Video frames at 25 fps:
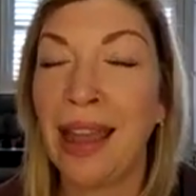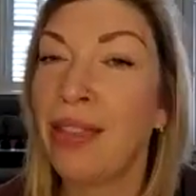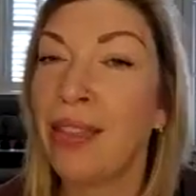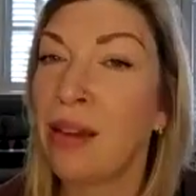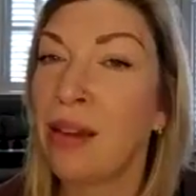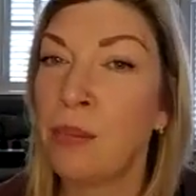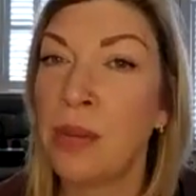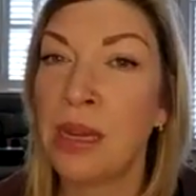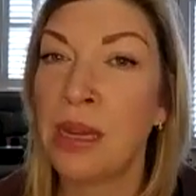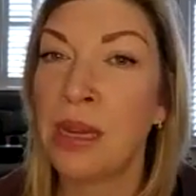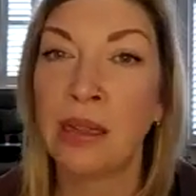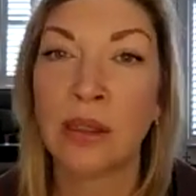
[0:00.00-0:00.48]
And
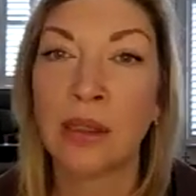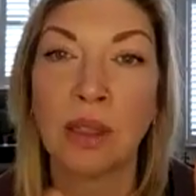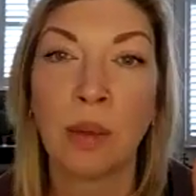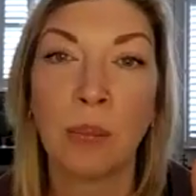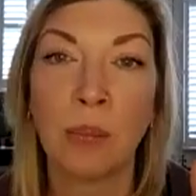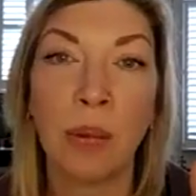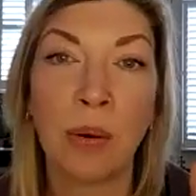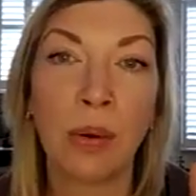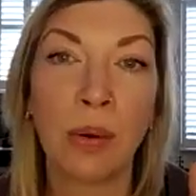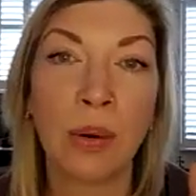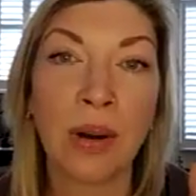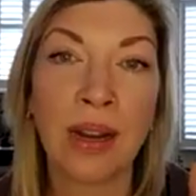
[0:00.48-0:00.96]
then being
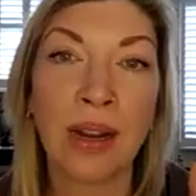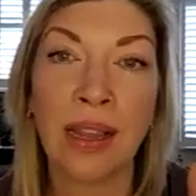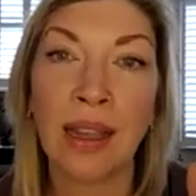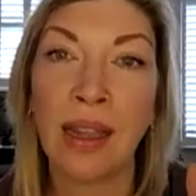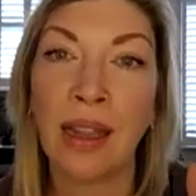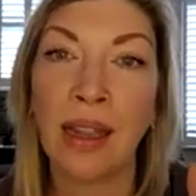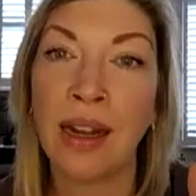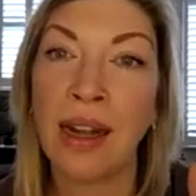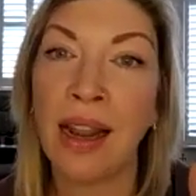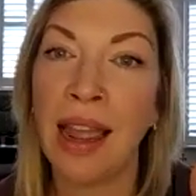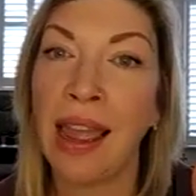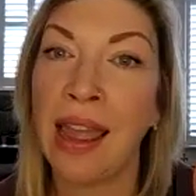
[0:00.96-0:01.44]

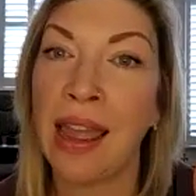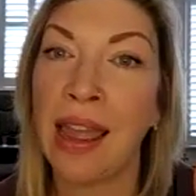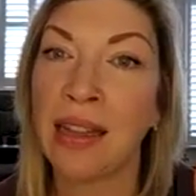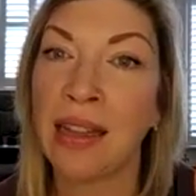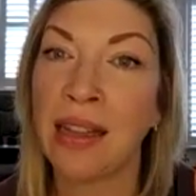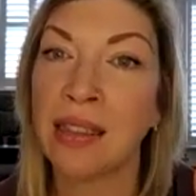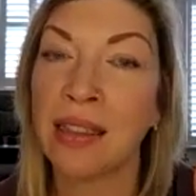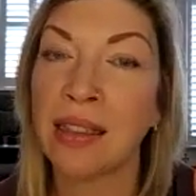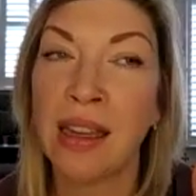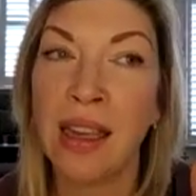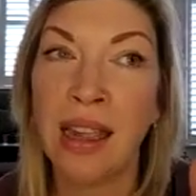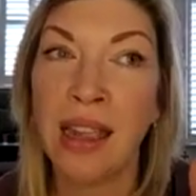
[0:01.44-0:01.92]
supported
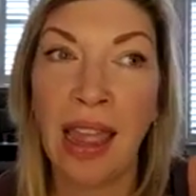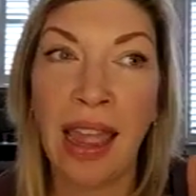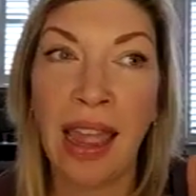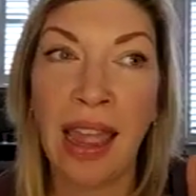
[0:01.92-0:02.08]
and